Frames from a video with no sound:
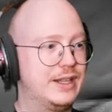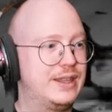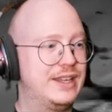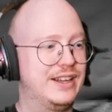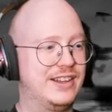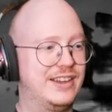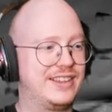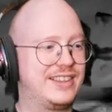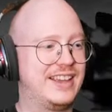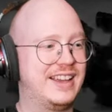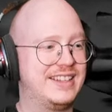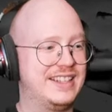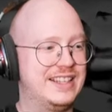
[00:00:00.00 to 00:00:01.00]
anything like
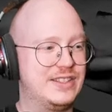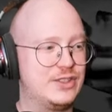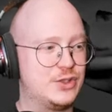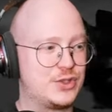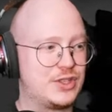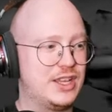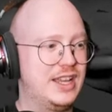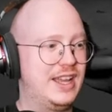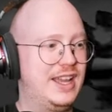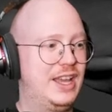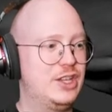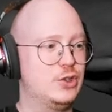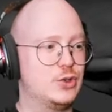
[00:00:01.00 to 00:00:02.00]
that. It's just,
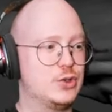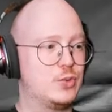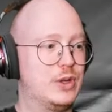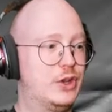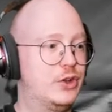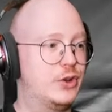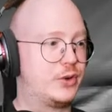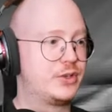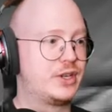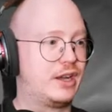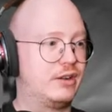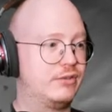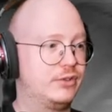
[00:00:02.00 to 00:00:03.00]
you just will not
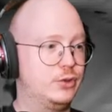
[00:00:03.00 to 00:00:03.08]
have,